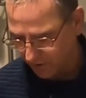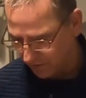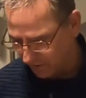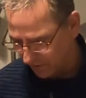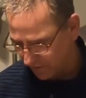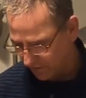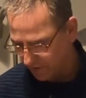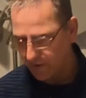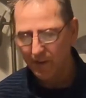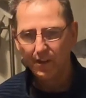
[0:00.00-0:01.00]
got the
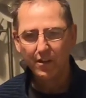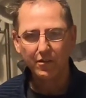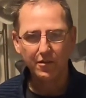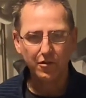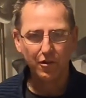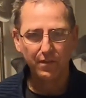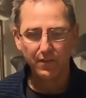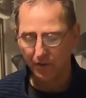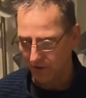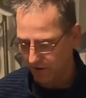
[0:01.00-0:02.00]
stuff
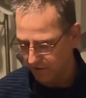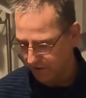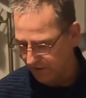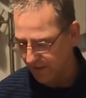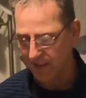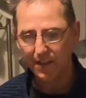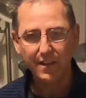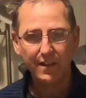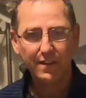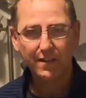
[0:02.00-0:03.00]
that you're going to
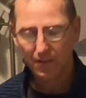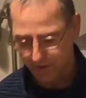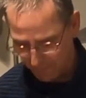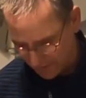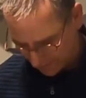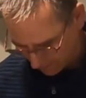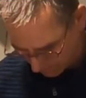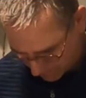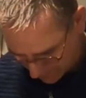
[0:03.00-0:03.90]
need to make the